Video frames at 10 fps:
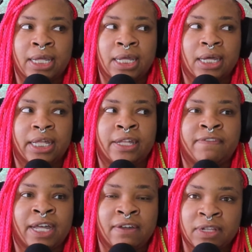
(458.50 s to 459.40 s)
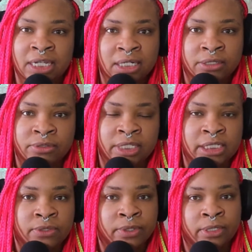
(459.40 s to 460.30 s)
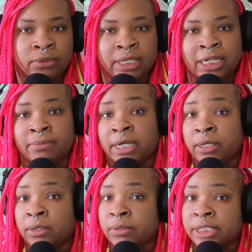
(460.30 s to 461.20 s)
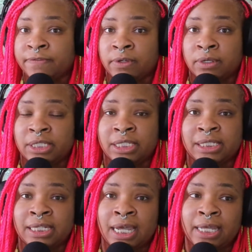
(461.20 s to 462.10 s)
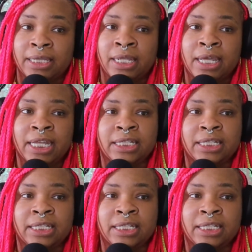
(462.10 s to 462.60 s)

if I have a lot of other things going on, a lot of my goals can fall to the sidelines.